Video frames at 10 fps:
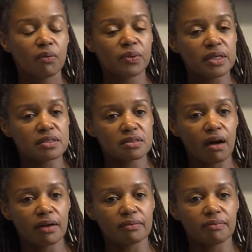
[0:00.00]
we
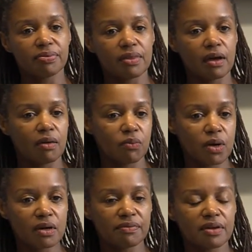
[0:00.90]
start the
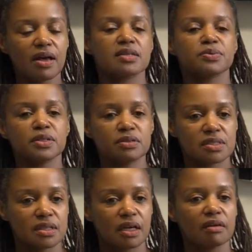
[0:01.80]
work of the class. We do
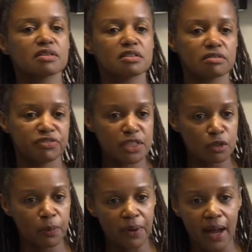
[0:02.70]
this thing, this
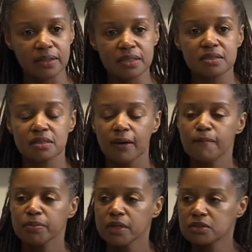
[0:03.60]
physical practice.
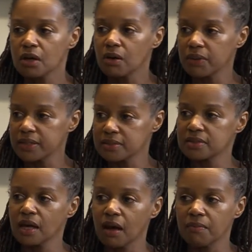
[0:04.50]
So
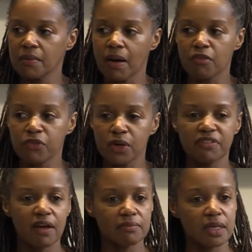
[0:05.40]
it's about
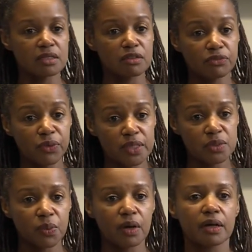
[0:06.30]
45 minutes of
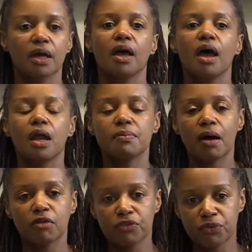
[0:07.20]
voice work and
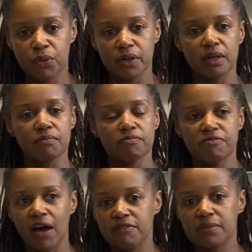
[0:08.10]
about
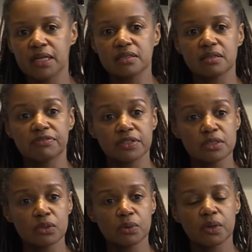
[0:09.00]
45 minutes of
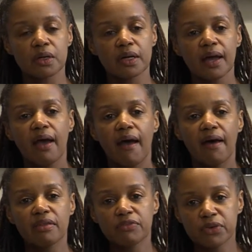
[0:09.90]
physical work.
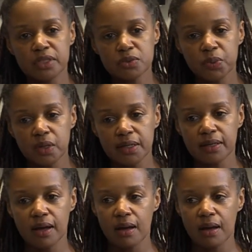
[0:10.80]
And the voice work